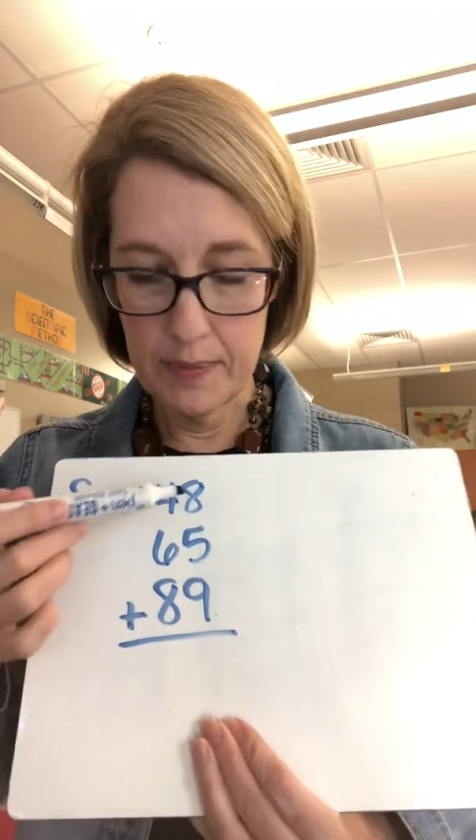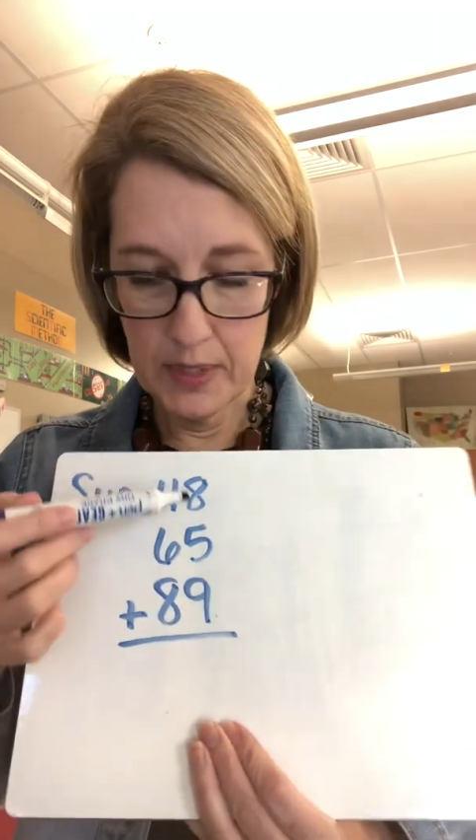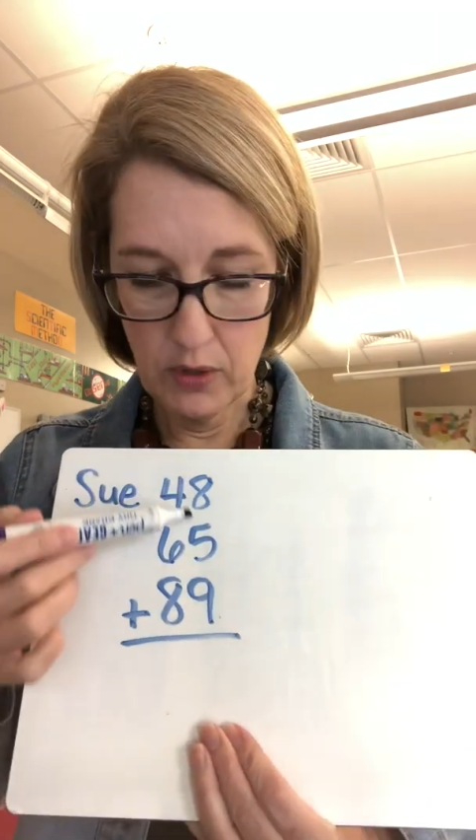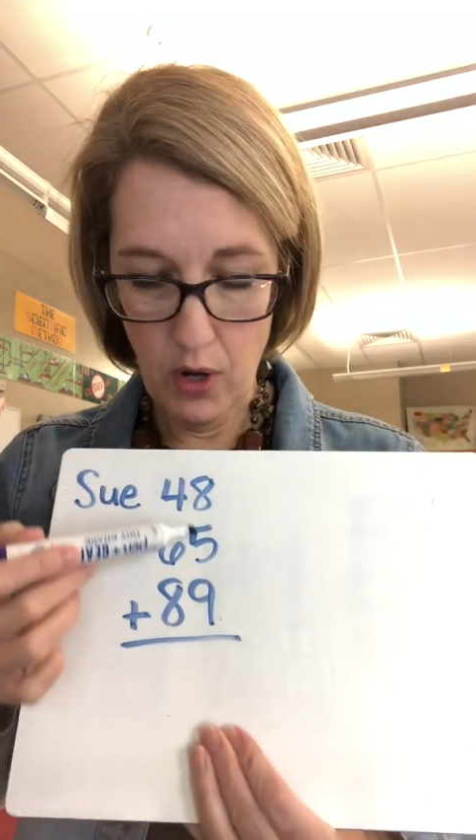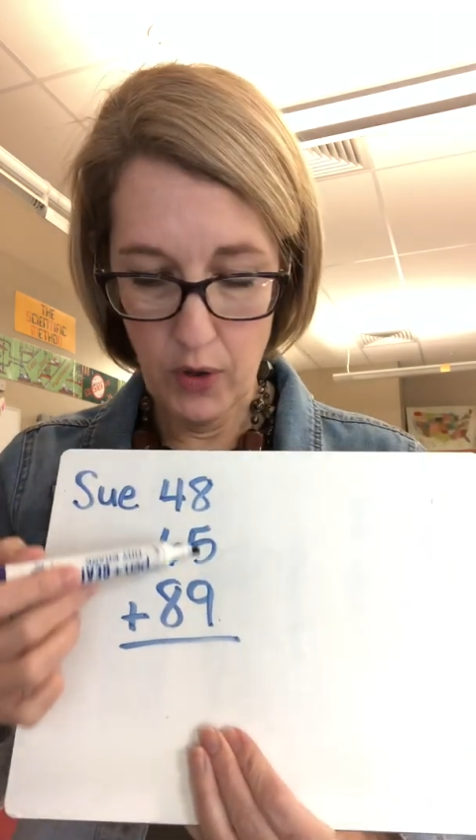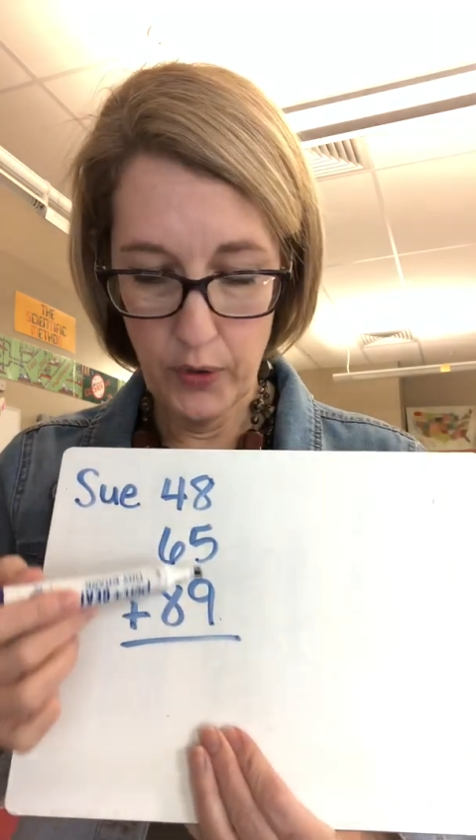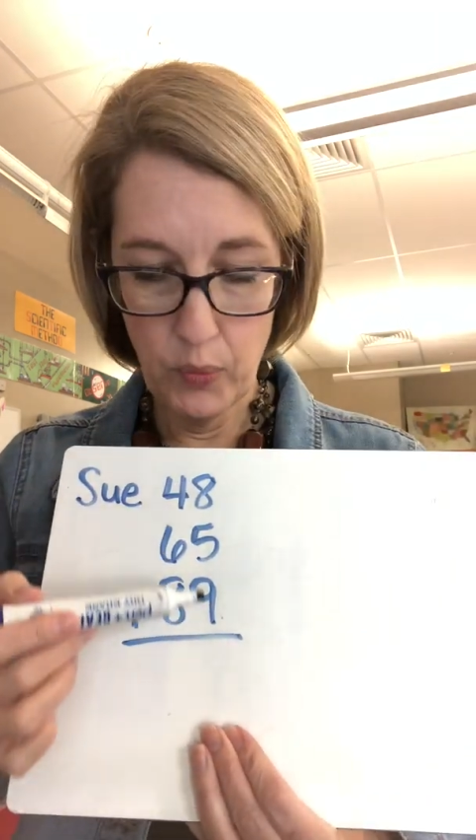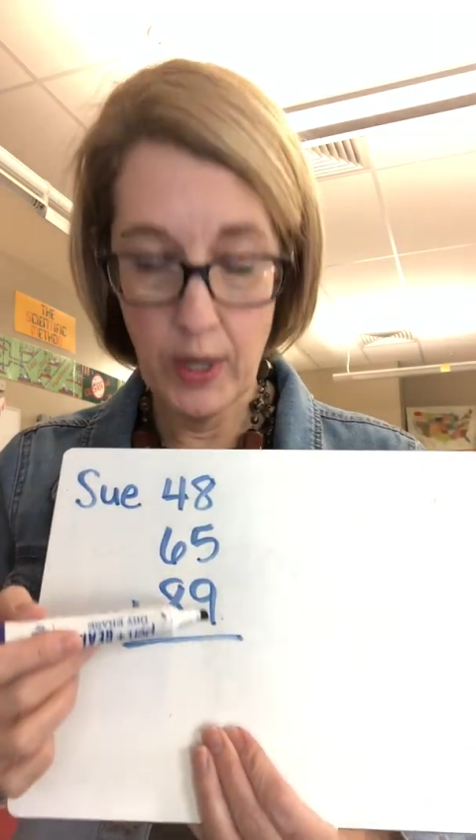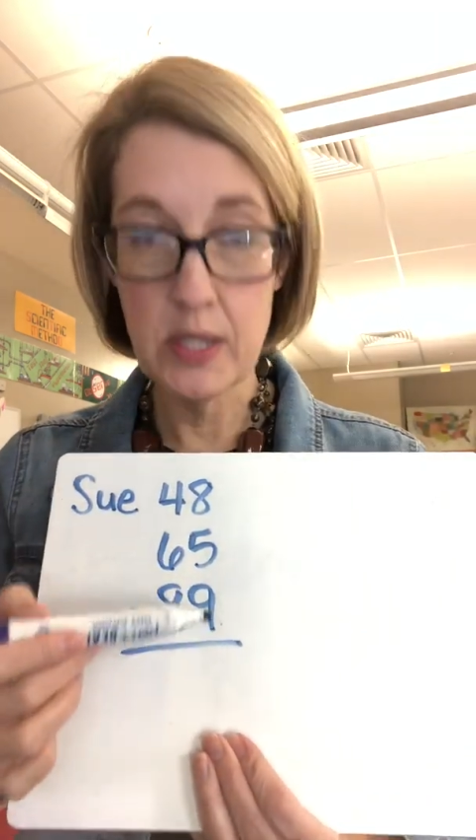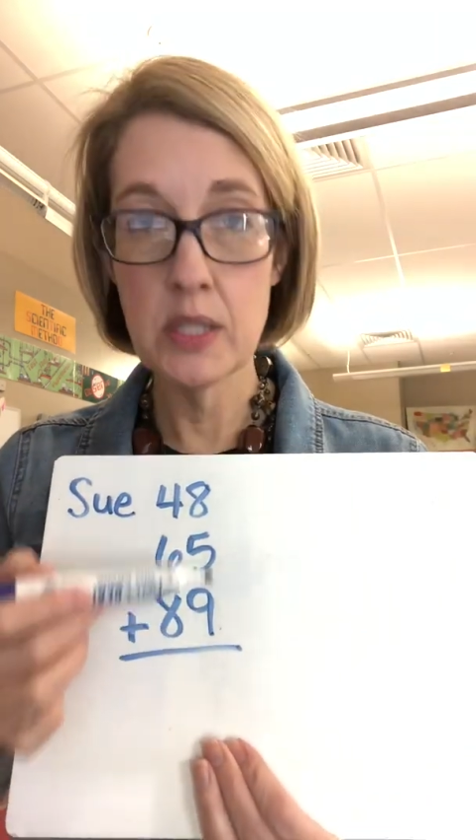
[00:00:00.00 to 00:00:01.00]
So all the
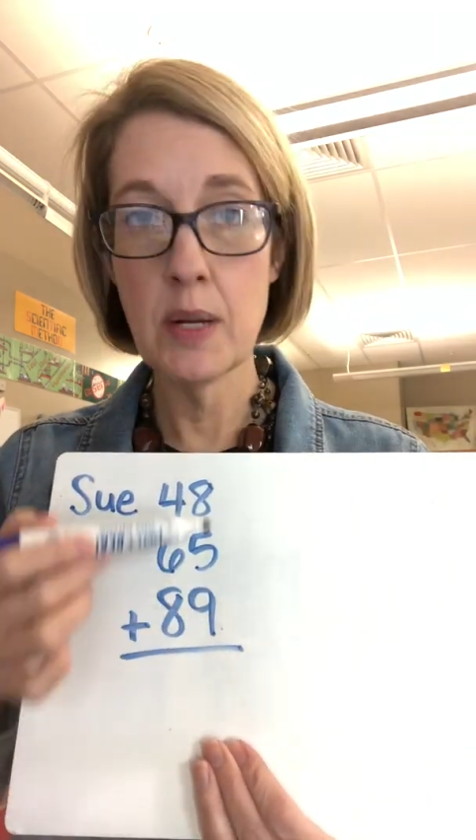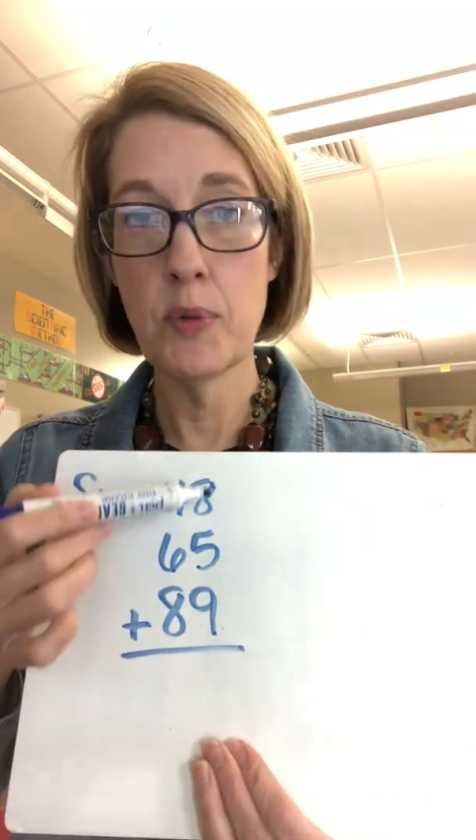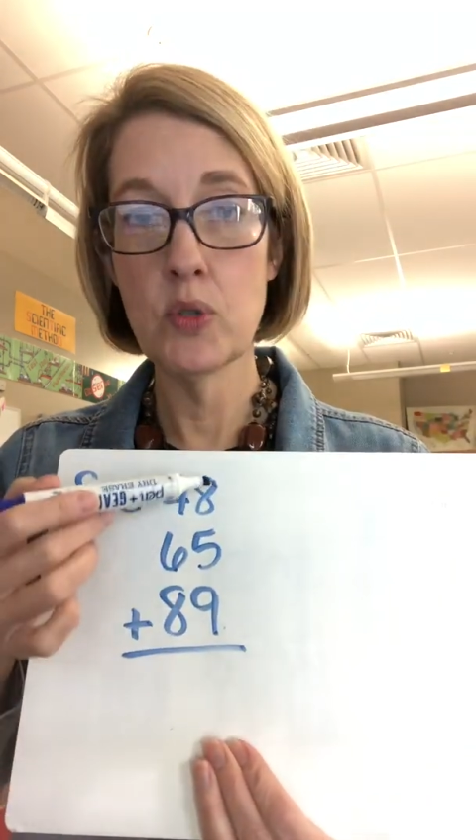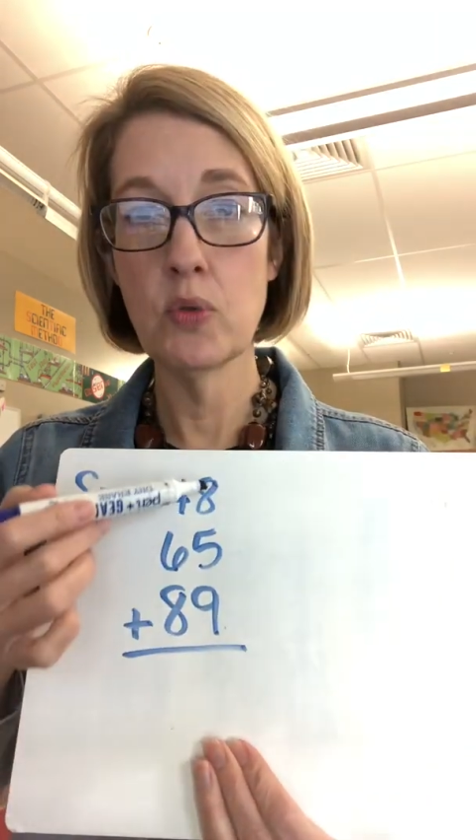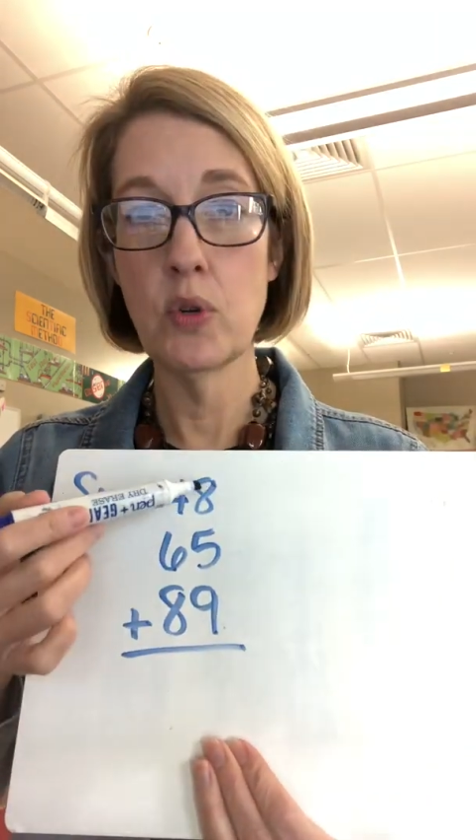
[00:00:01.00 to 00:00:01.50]
ones numbers will